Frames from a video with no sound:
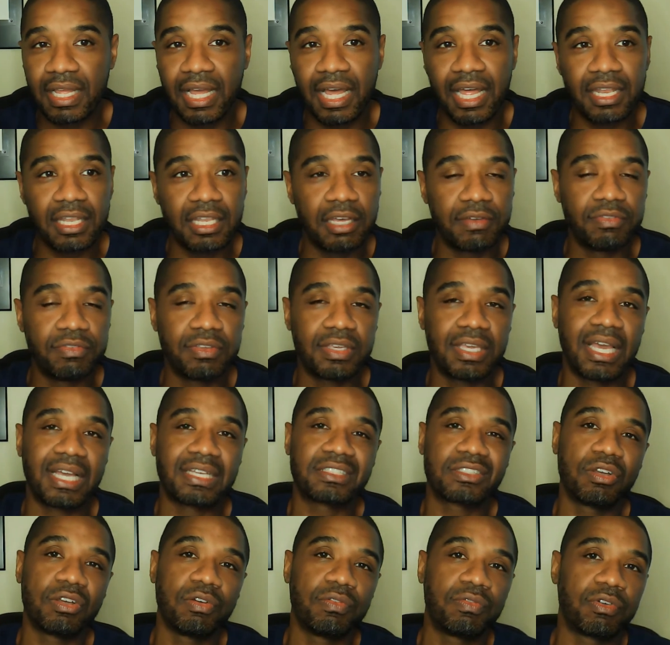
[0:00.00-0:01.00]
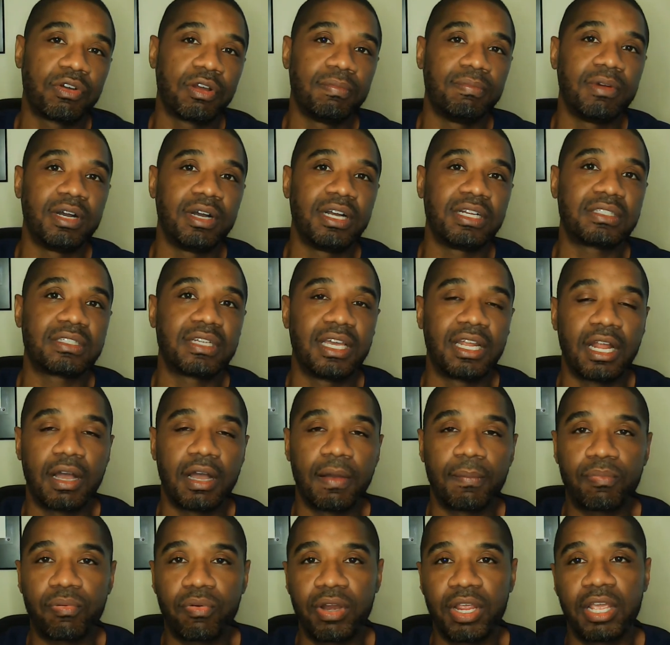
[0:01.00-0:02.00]
I love you guys so very much, and
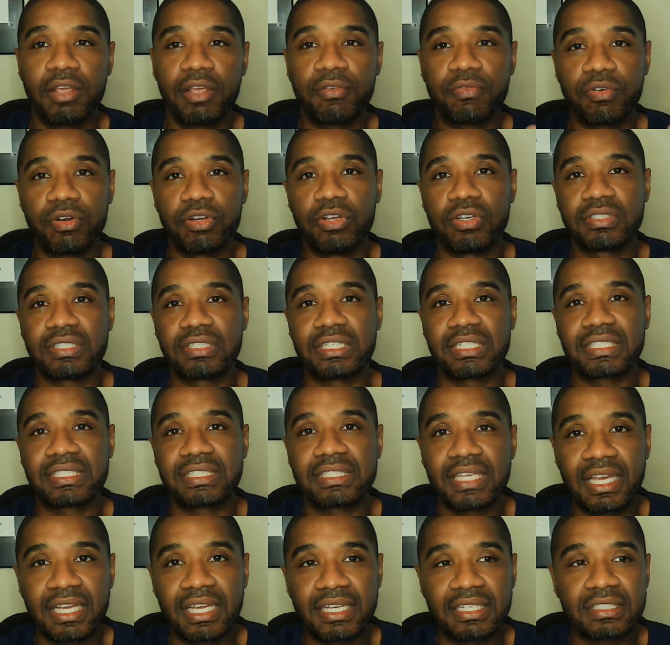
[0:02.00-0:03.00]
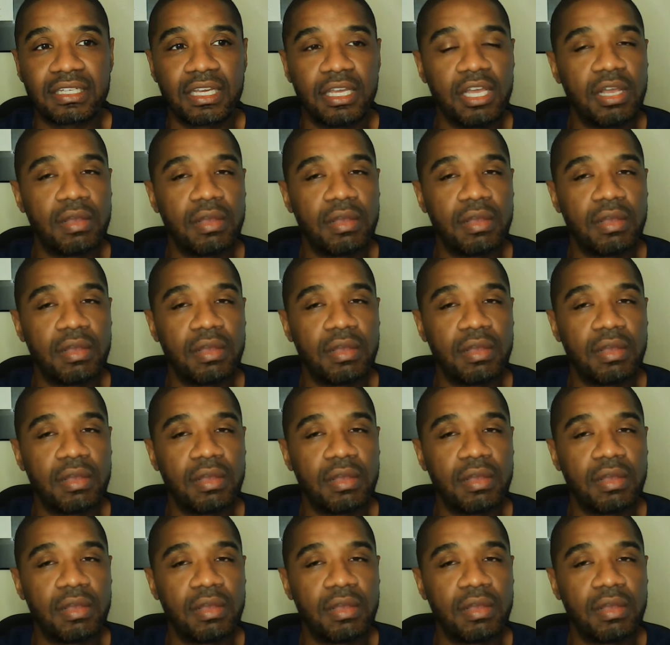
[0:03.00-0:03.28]
I'm praying for your success,